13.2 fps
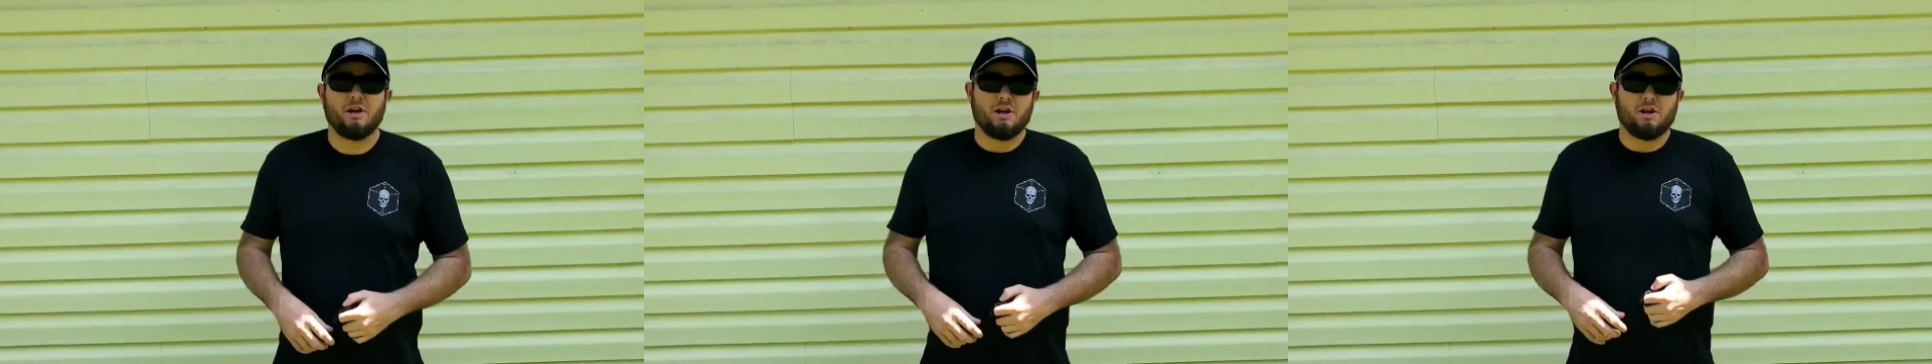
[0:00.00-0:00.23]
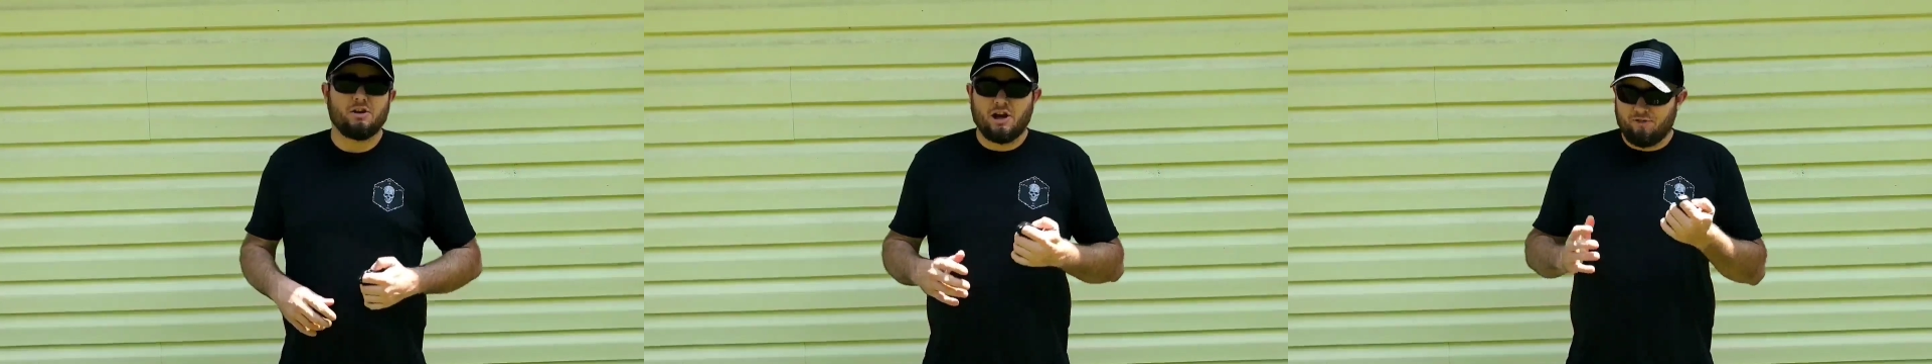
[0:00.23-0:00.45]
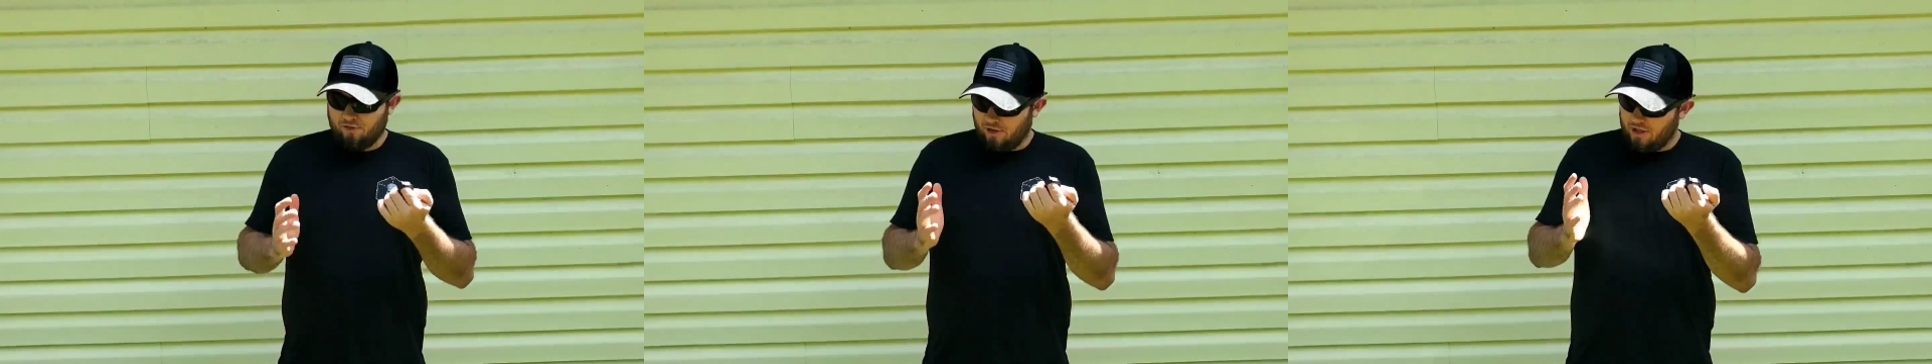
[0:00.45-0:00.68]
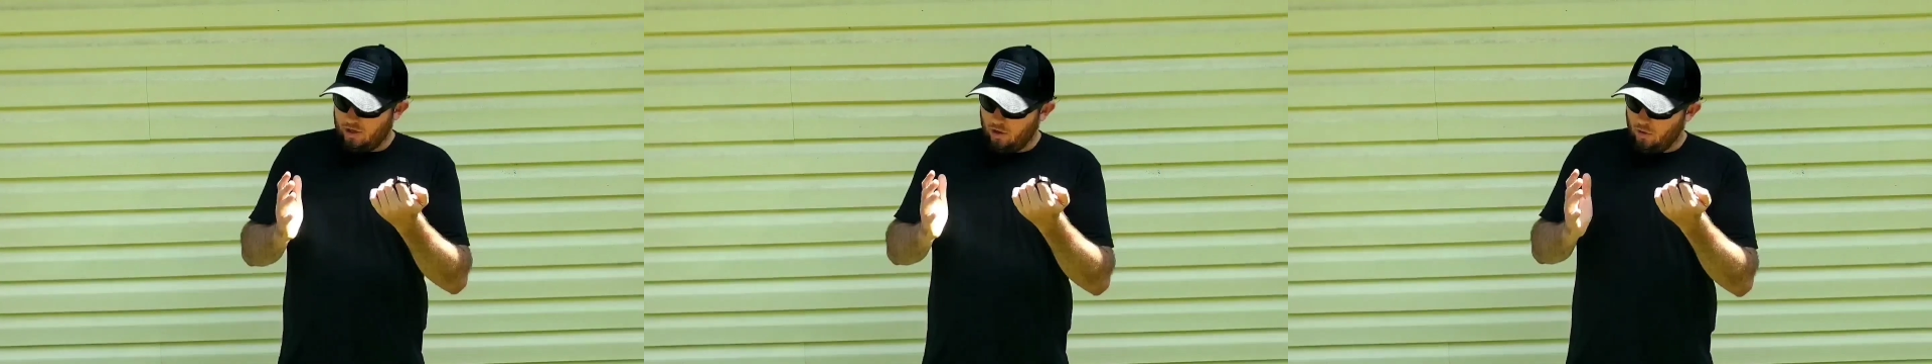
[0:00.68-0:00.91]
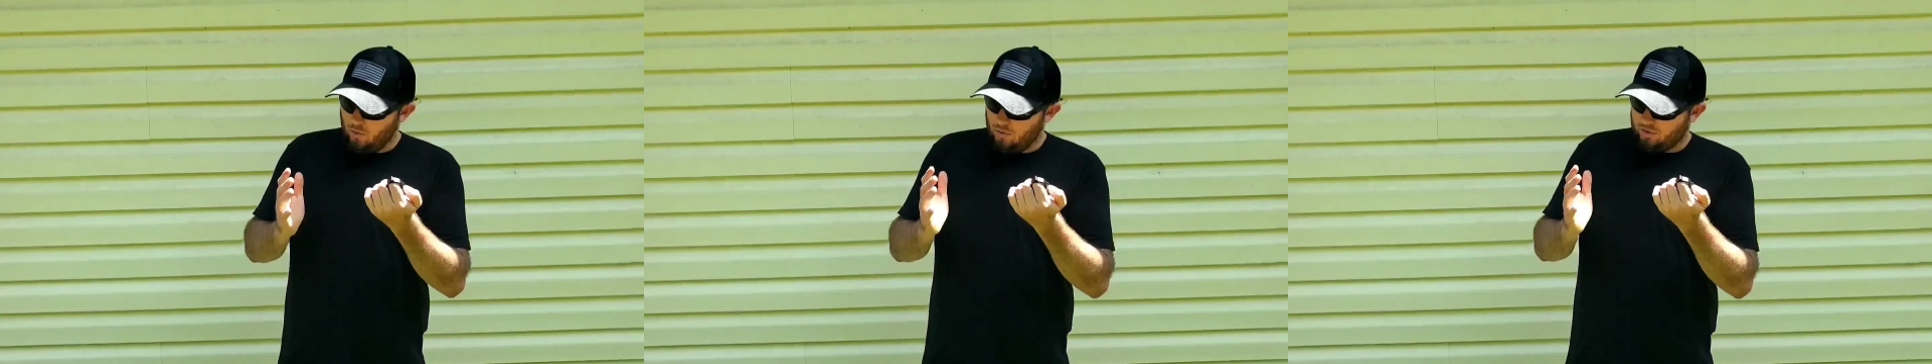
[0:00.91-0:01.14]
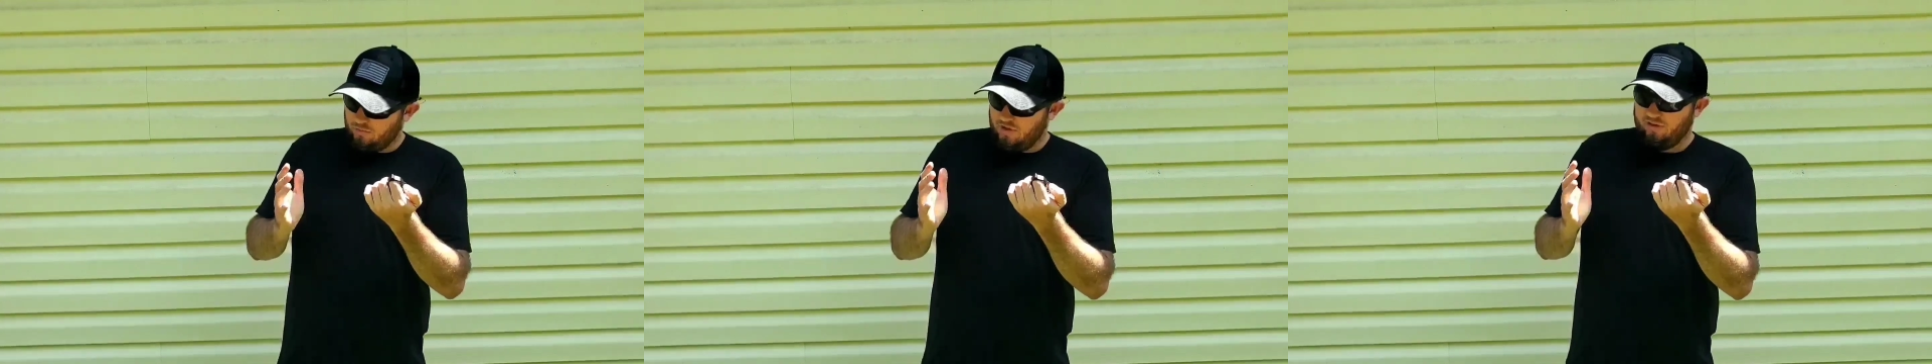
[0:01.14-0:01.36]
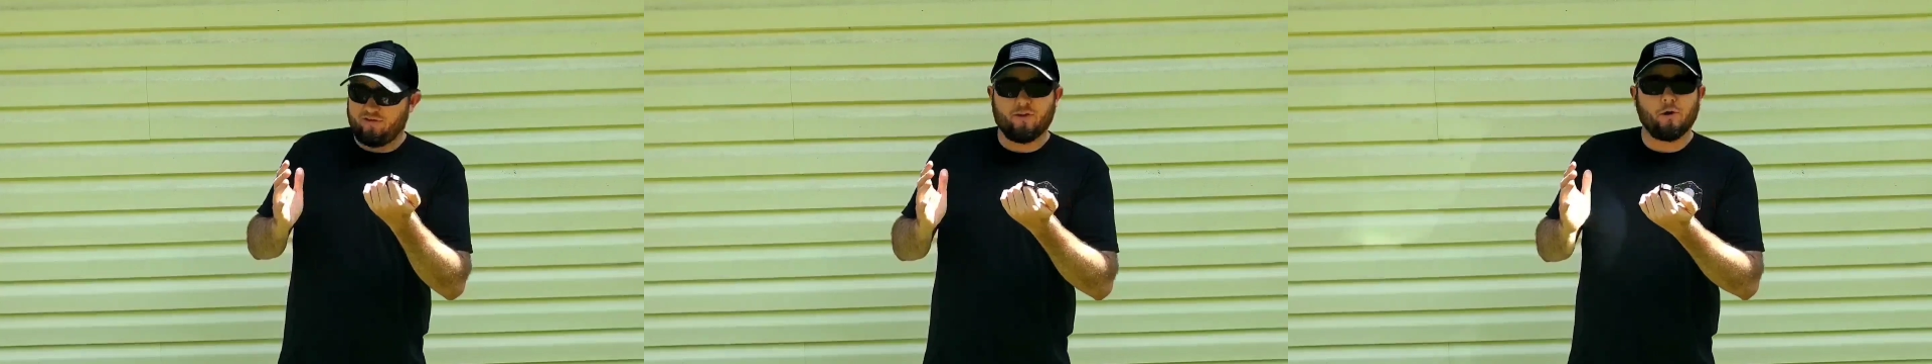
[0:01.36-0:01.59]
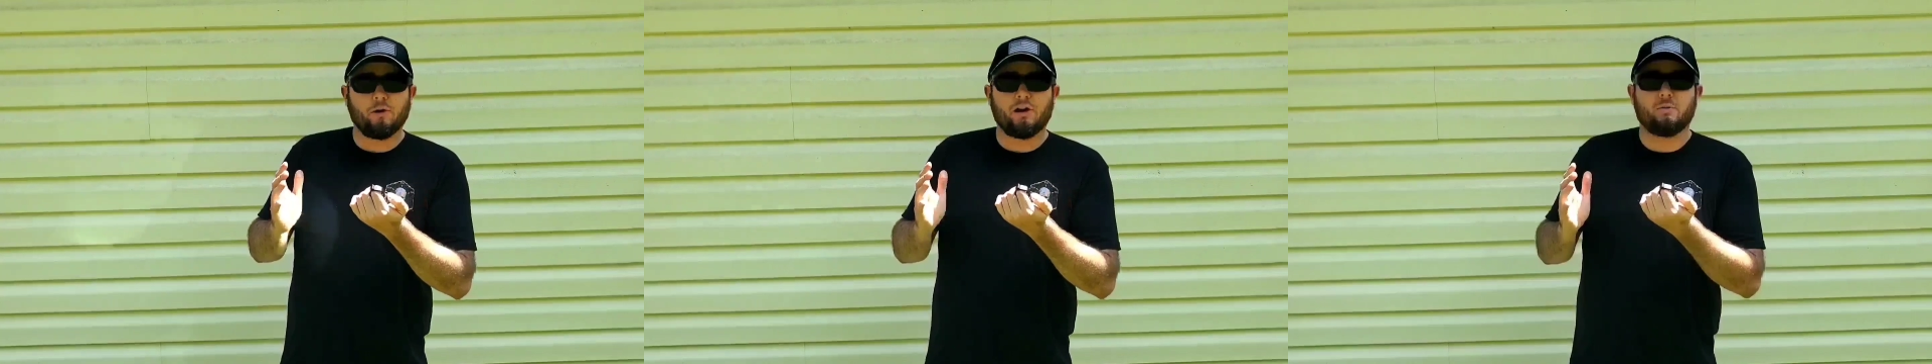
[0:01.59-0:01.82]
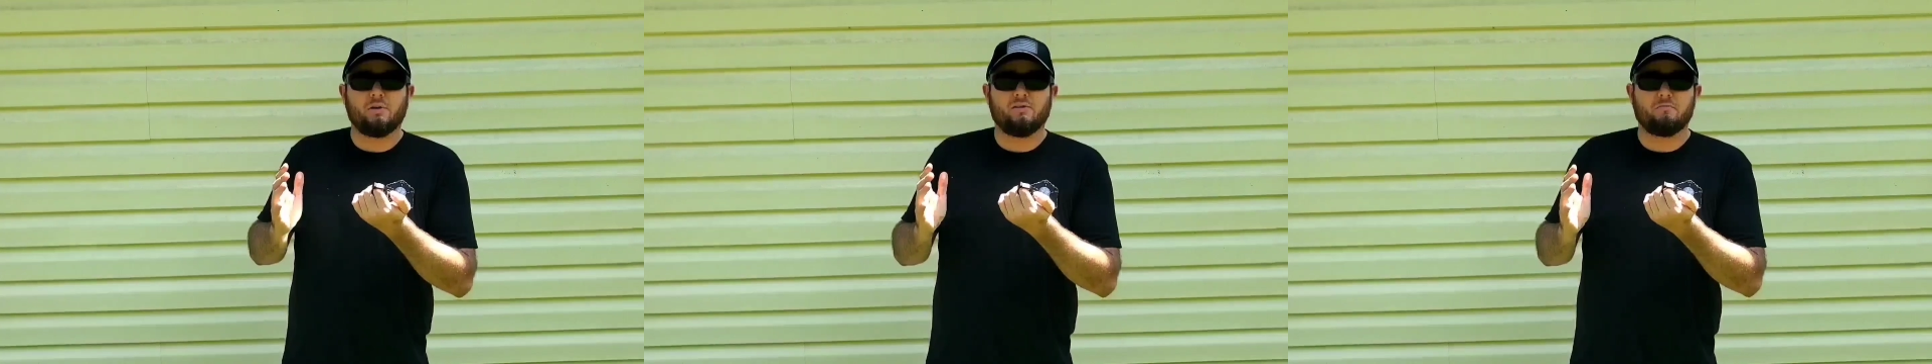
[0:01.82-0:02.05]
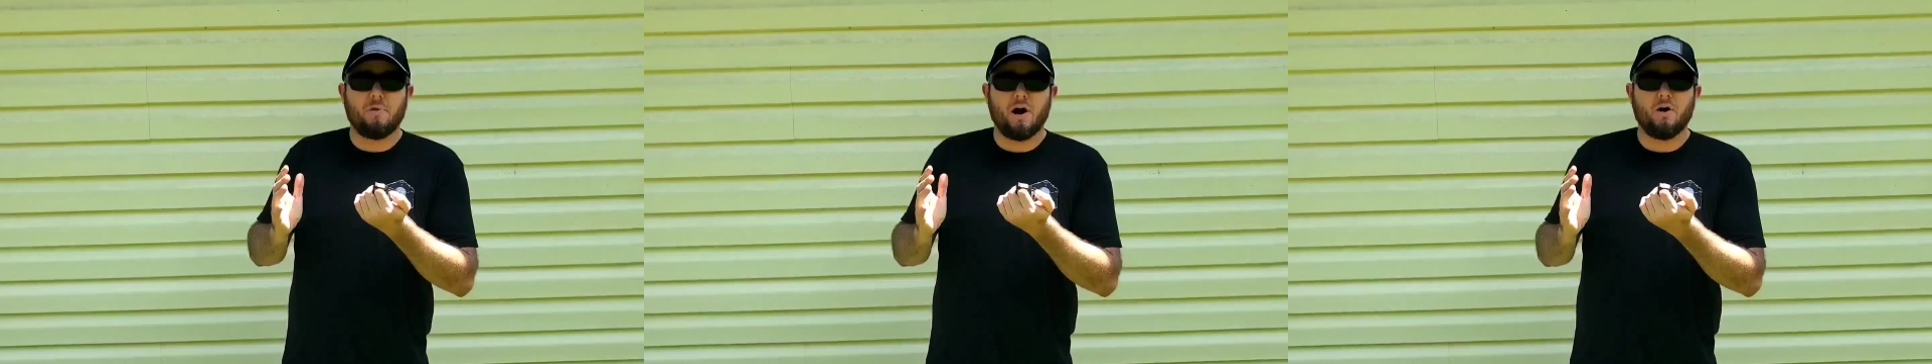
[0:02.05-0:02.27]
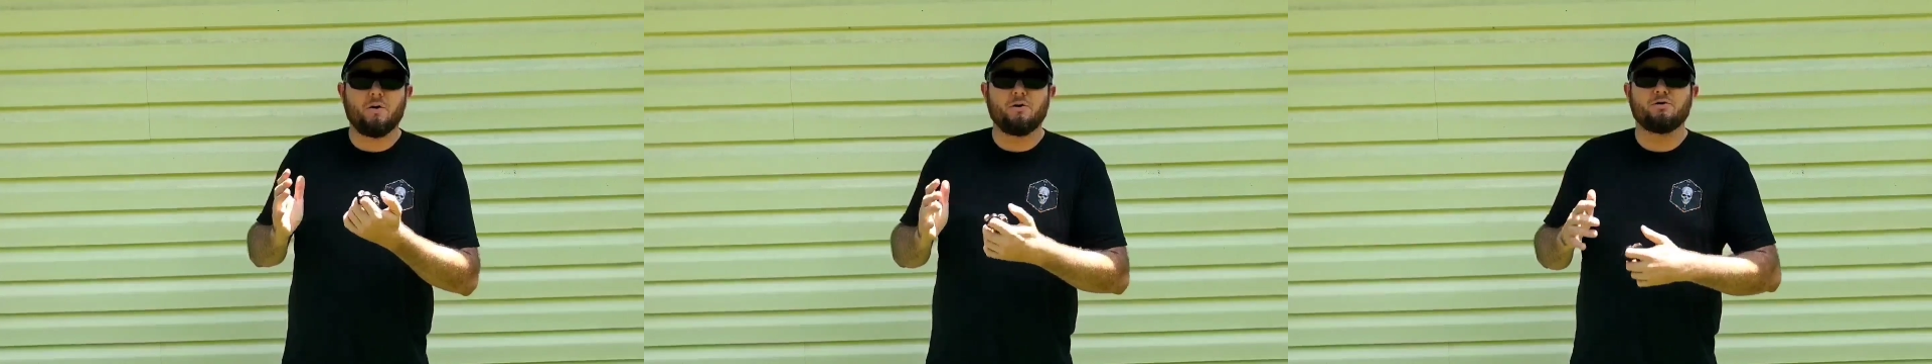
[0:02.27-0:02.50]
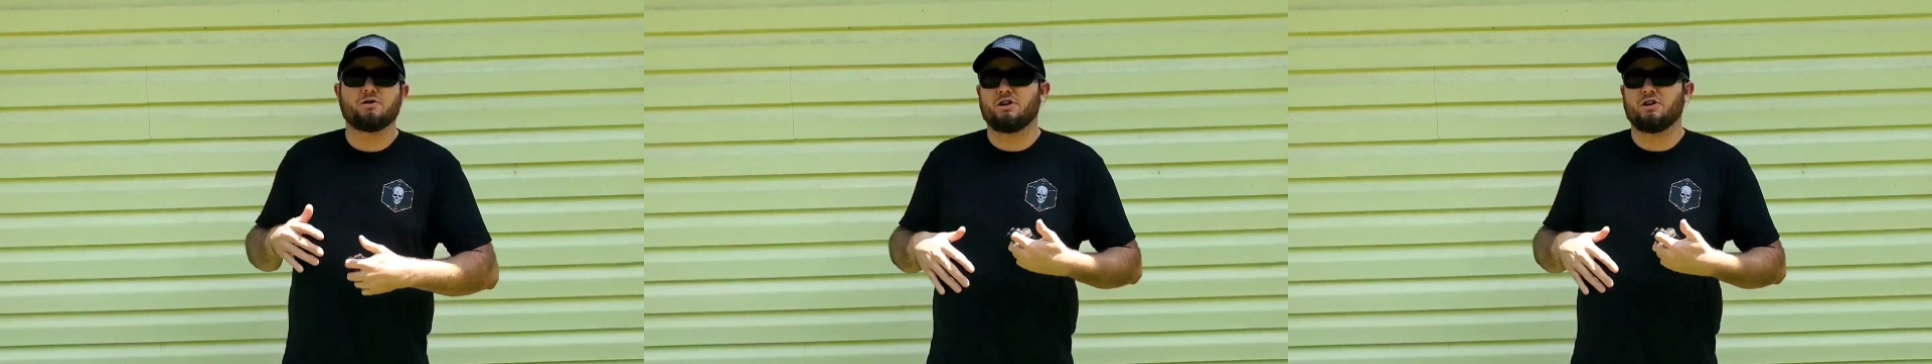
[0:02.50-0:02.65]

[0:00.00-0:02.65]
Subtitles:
you definitely don't want to be fooling with modes